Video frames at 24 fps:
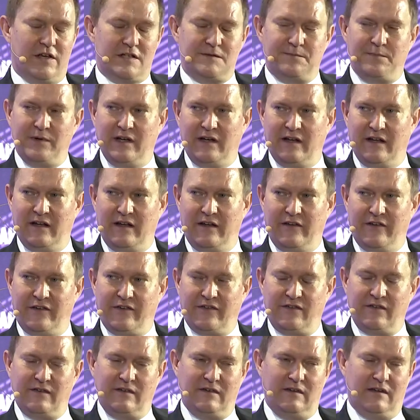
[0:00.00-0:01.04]
bit
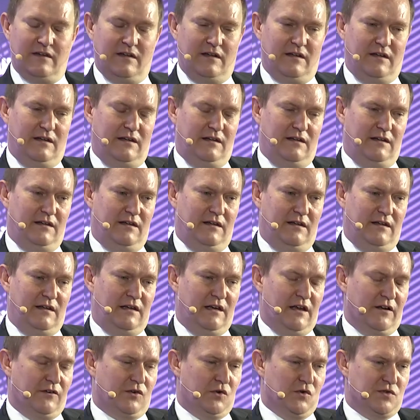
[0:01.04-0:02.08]
is
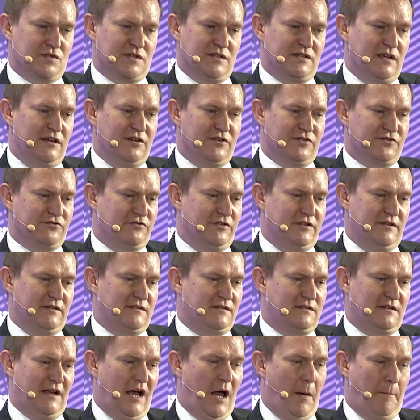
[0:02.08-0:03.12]
of course, this industry's
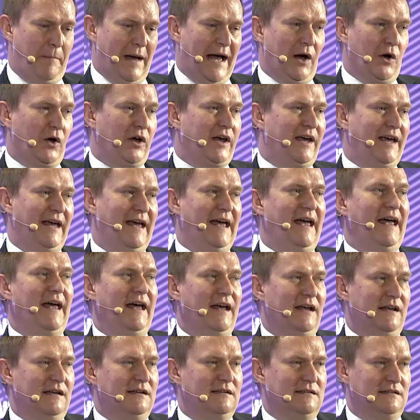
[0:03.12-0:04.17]
about care,
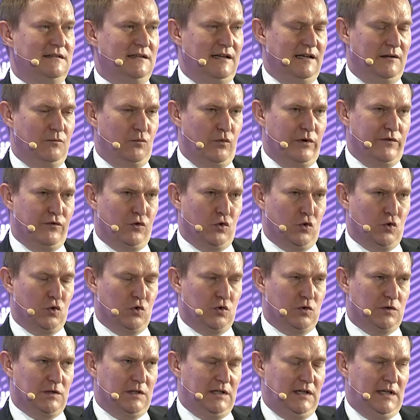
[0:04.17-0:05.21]
and we've all
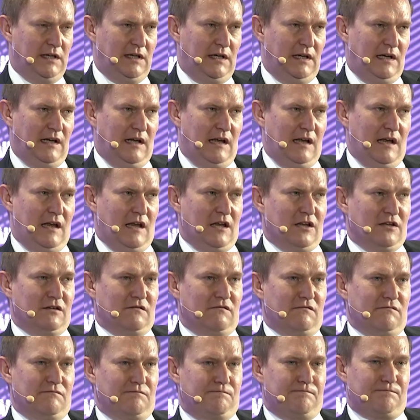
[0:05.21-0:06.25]

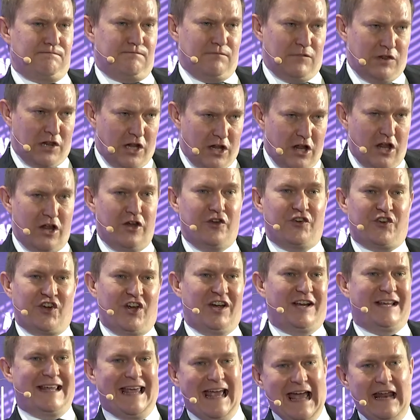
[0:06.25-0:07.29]
learnt
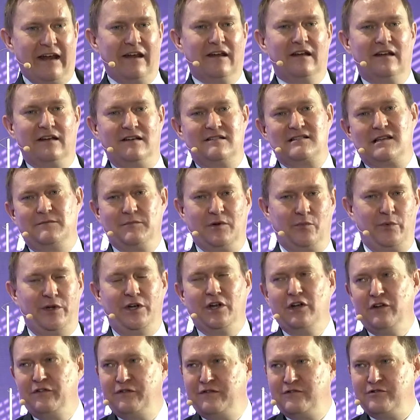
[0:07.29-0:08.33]
again something we know
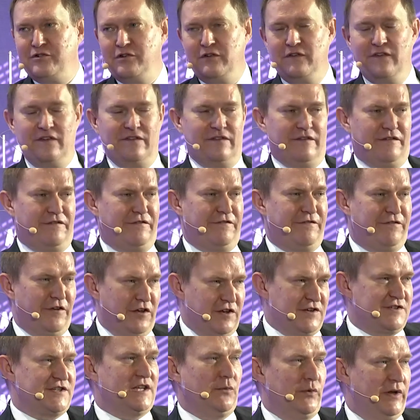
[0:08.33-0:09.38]
for sure, that the
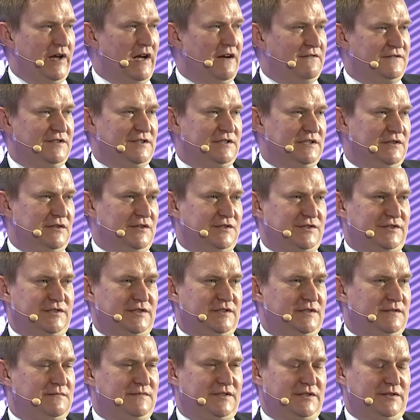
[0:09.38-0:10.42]
first thing we have to do is
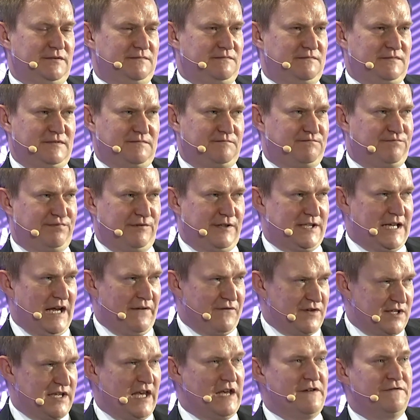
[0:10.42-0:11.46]
to protect the
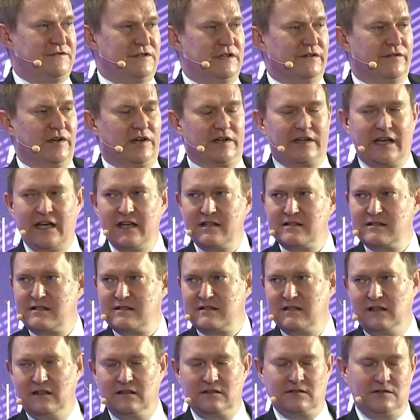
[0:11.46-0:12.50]
safety of our guests
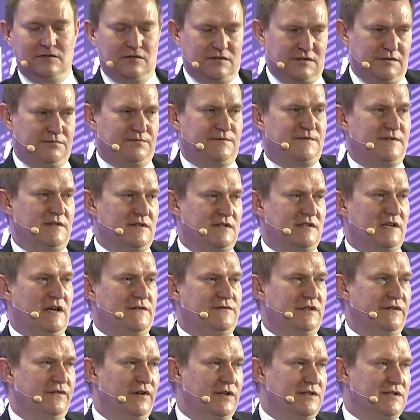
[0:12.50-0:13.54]
and, of course, the safety
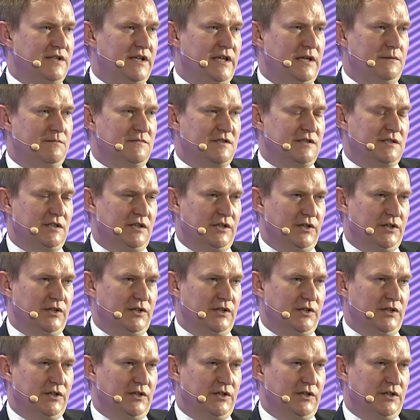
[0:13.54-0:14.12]
of our teams. So